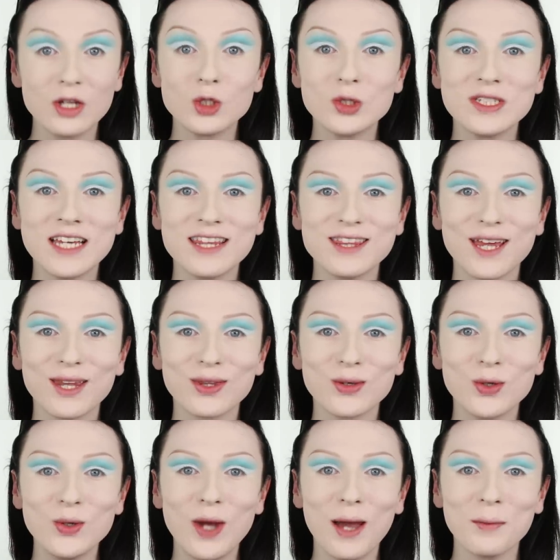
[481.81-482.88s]
And to set that
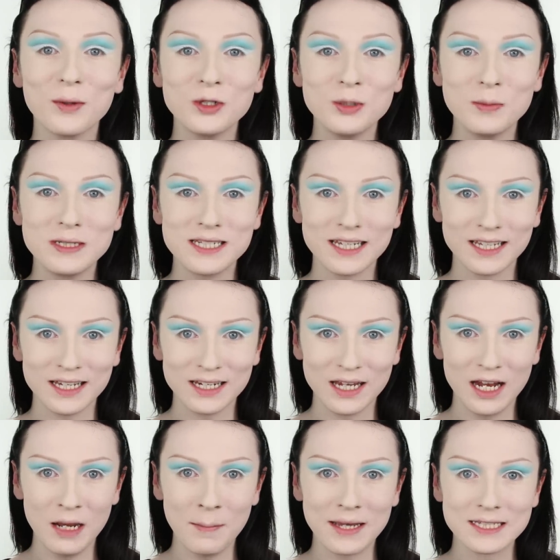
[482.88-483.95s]
through, I'm going to be taking
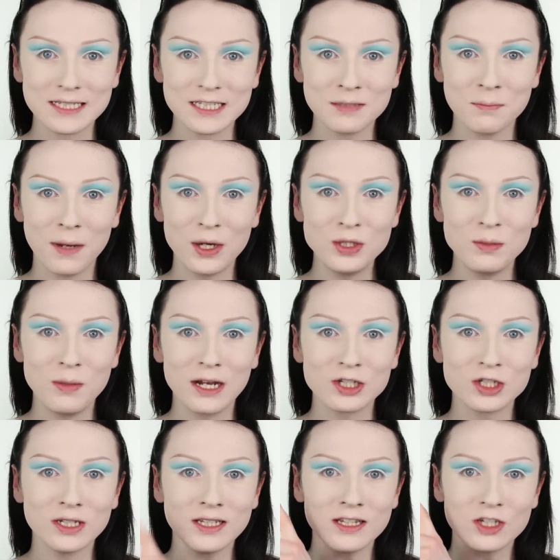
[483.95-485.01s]
Illamasqua's powder
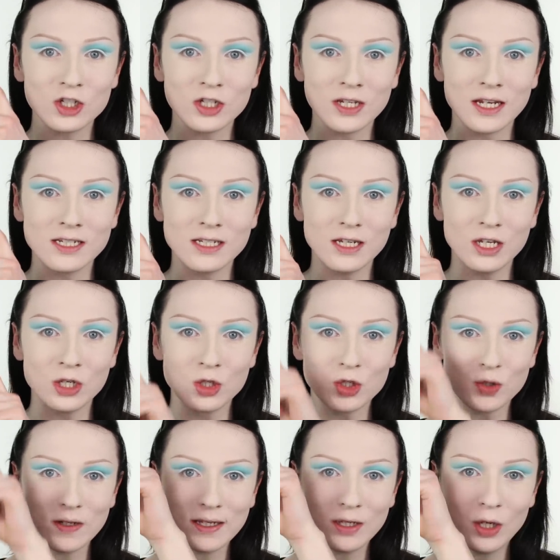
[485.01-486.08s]
blusher in the shade
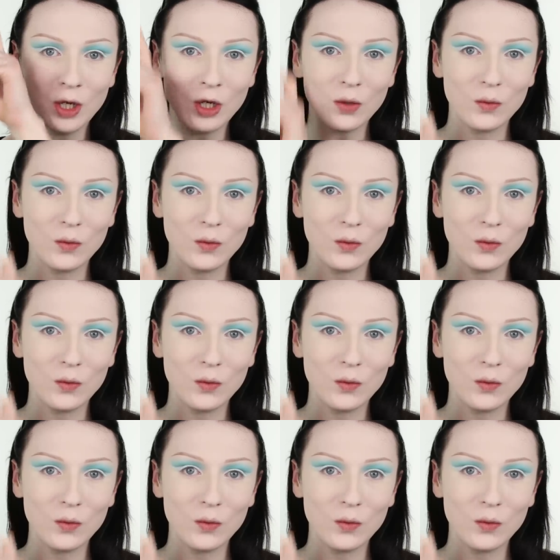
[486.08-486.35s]
Intrigue,